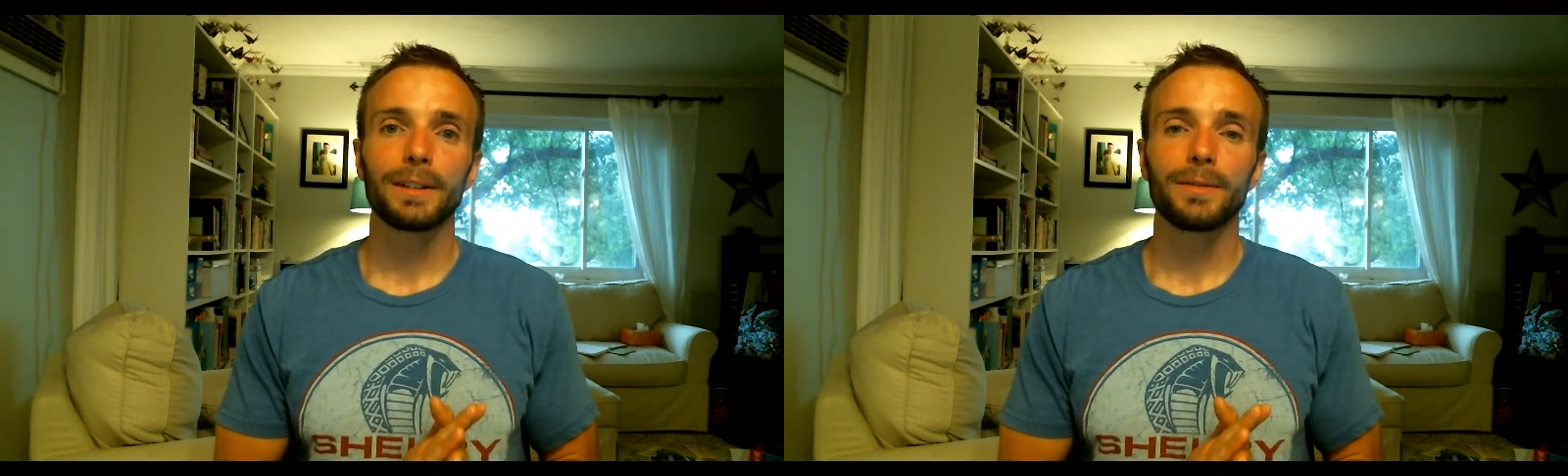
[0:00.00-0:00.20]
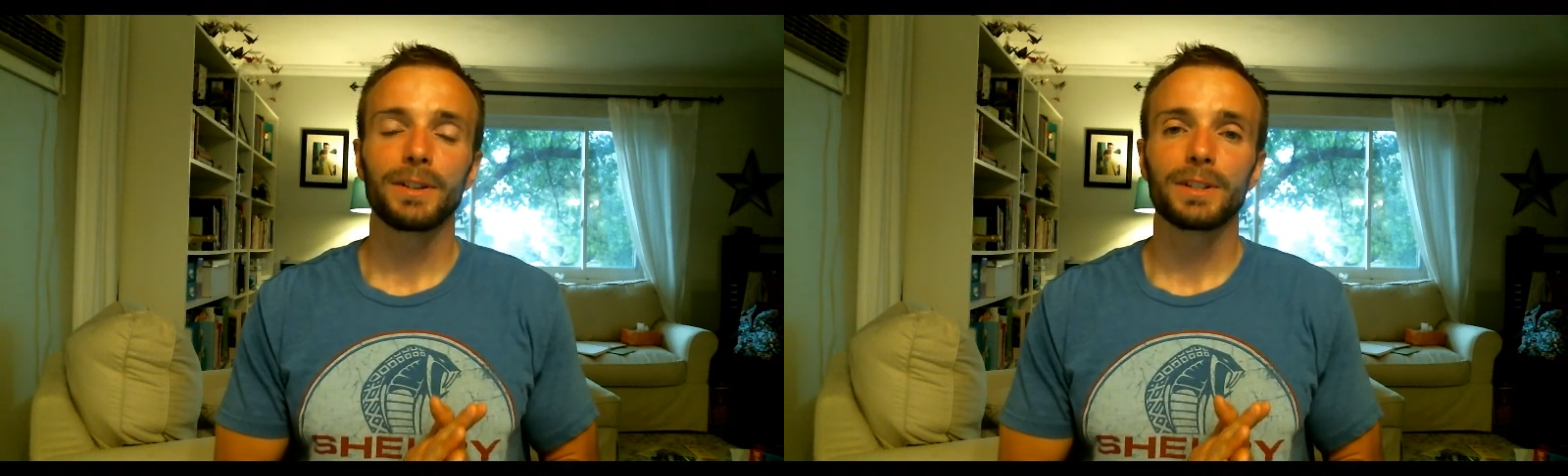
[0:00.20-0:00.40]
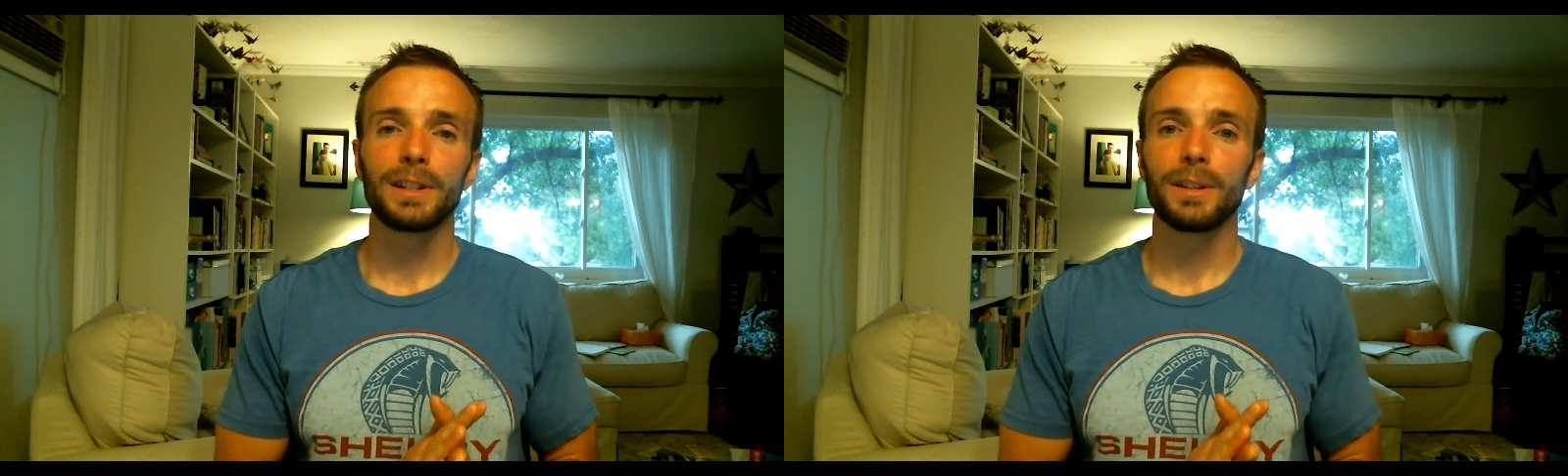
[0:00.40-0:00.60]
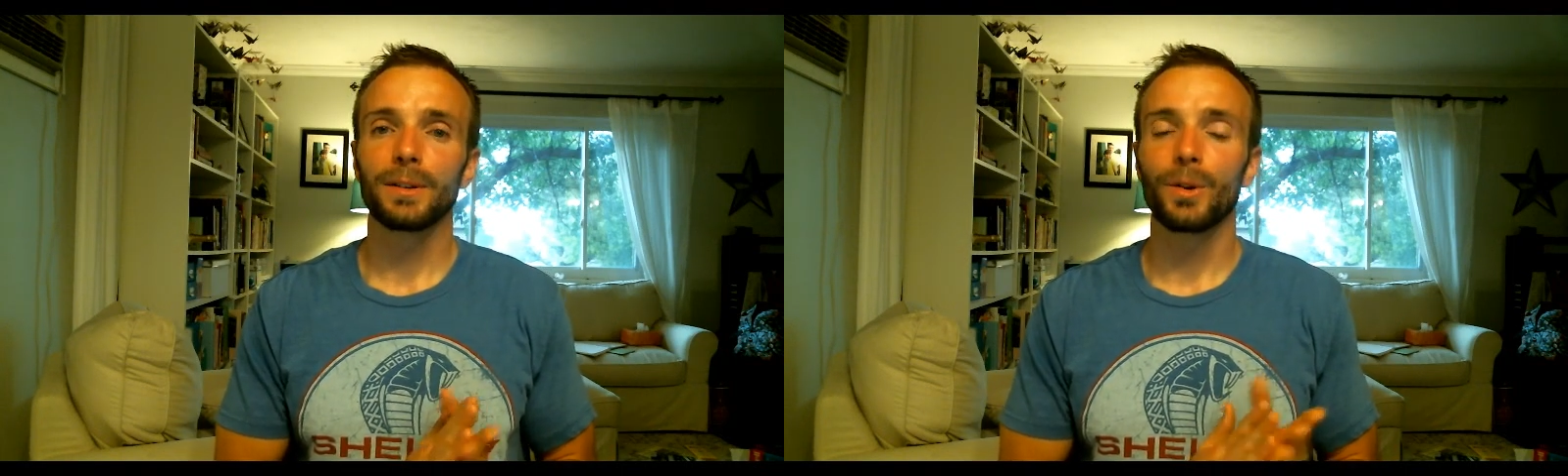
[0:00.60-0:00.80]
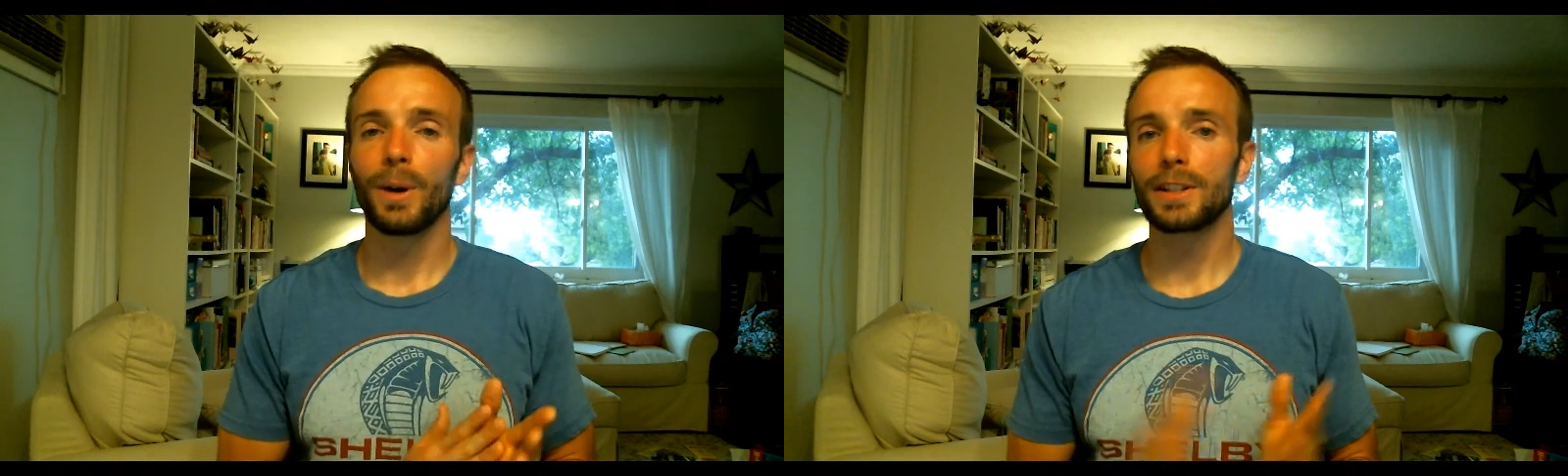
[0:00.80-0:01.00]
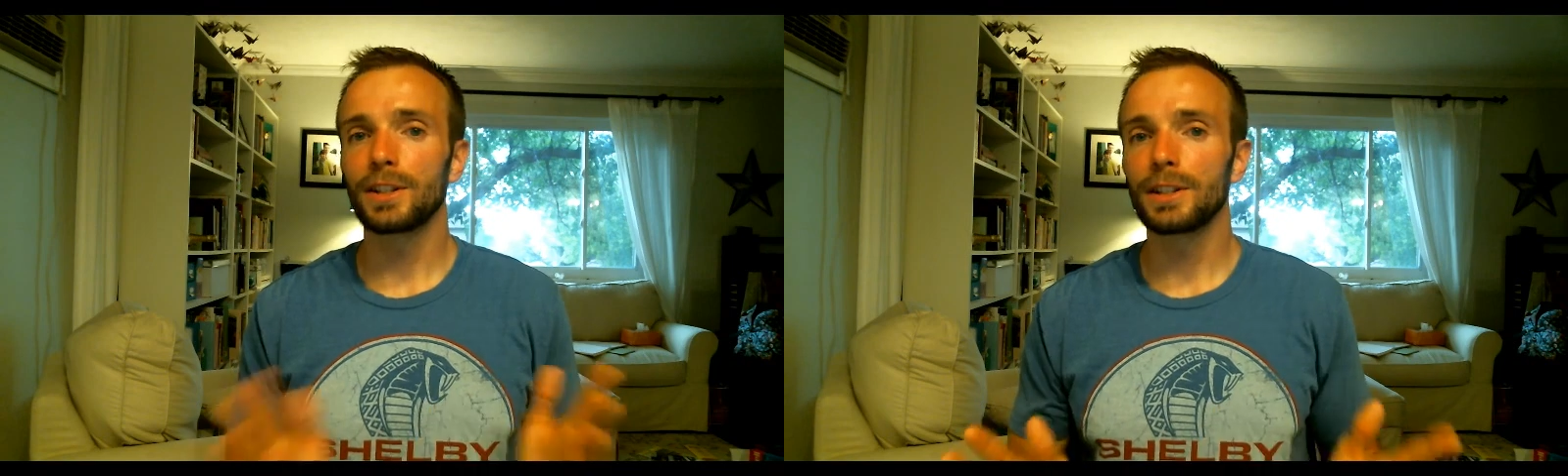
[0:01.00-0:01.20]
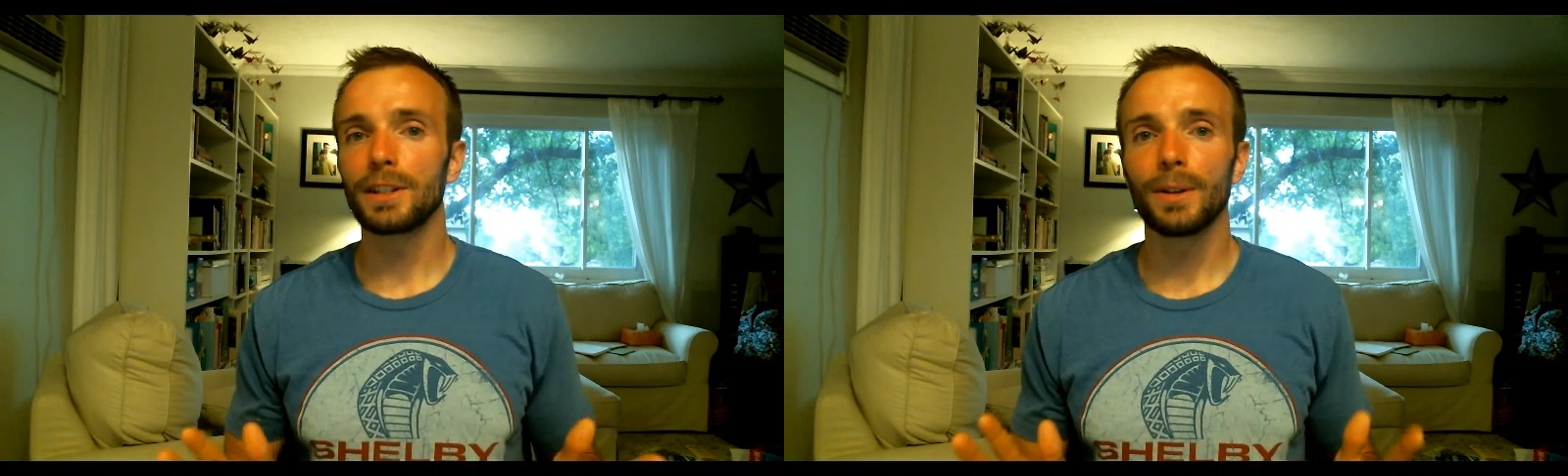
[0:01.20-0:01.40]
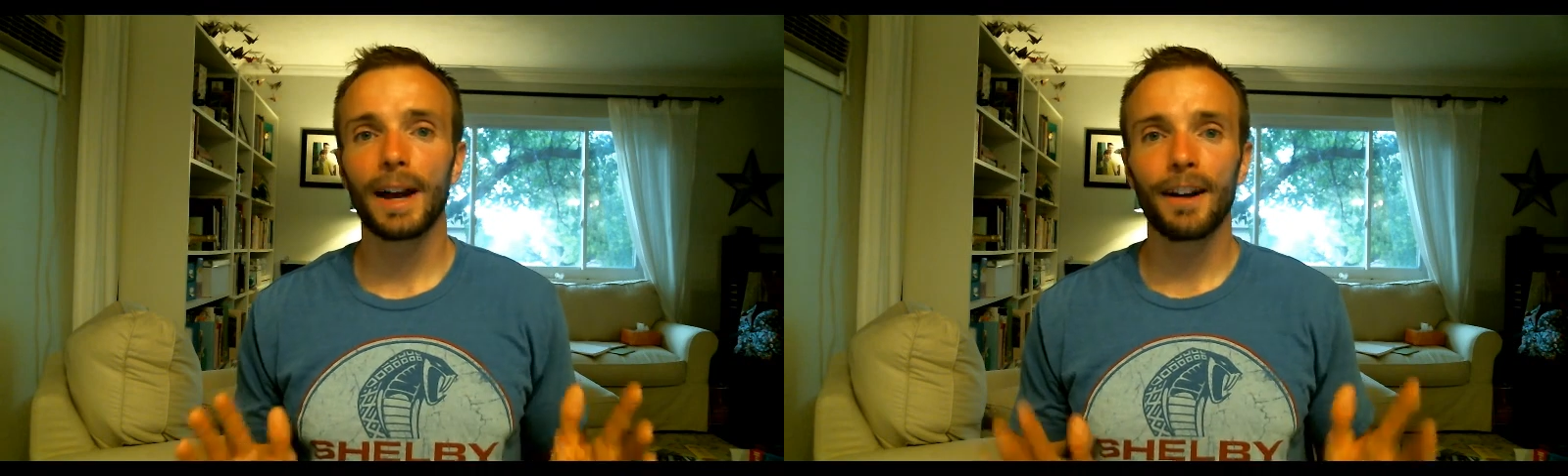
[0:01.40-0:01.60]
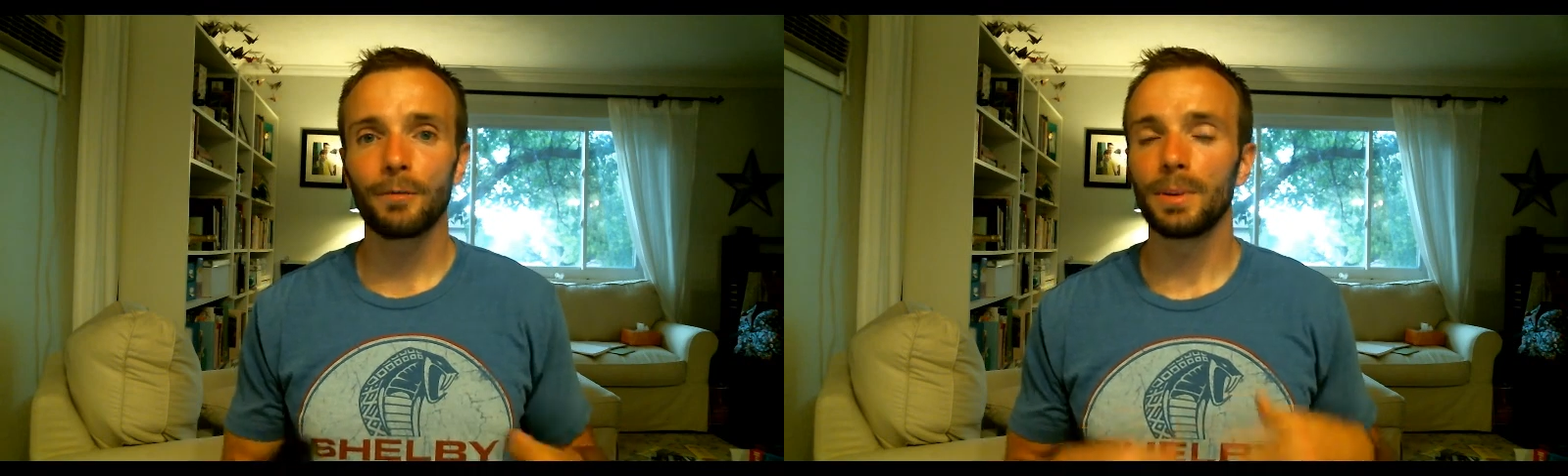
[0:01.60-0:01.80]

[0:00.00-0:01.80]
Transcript: if there's any other questions that you have,